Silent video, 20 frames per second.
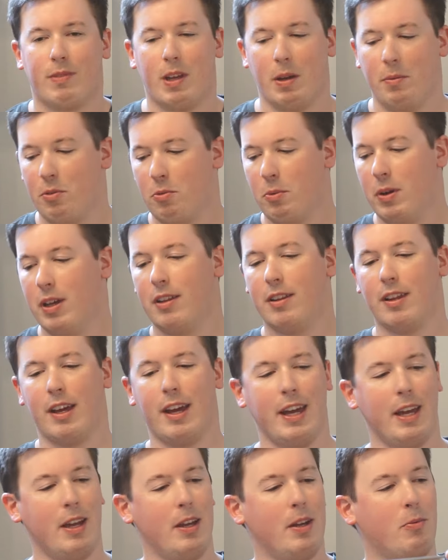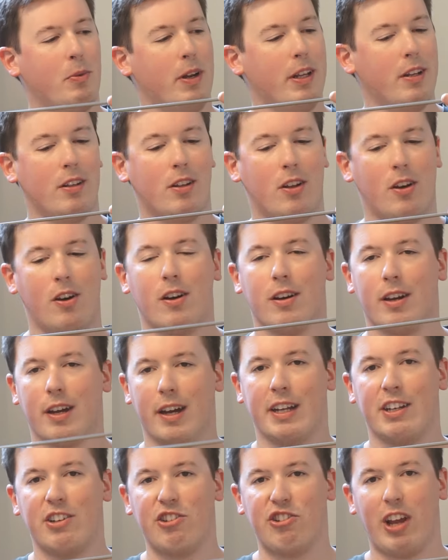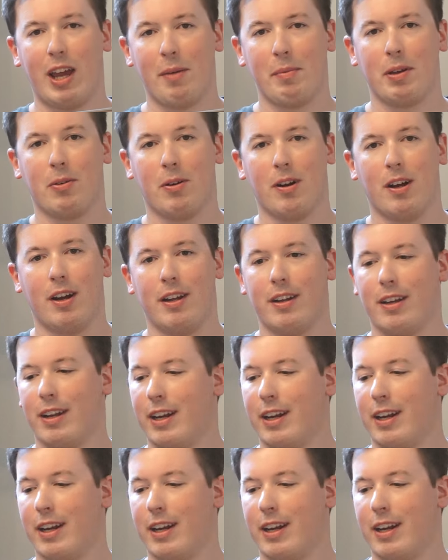Comes with a rather long unjamming rod,